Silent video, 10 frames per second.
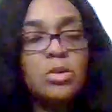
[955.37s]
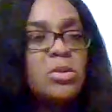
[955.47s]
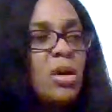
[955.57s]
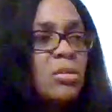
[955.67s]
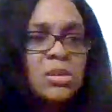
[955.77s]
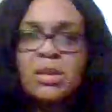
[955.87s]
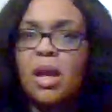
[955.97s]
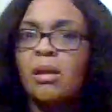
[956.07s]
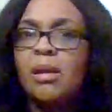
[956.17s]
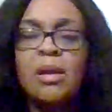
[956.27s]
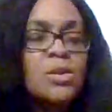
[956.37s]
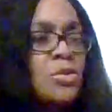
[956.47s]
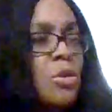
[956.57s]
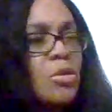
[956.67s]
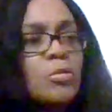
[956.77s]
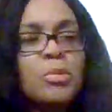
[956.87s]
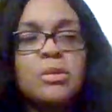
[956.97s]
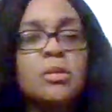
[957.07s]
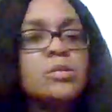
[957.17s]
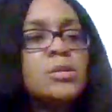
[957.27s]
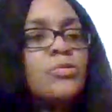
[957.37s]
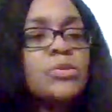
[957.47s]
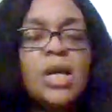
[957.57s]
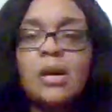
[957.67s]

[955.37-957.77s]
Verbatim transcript: You'll notice that. You know, it'd be those different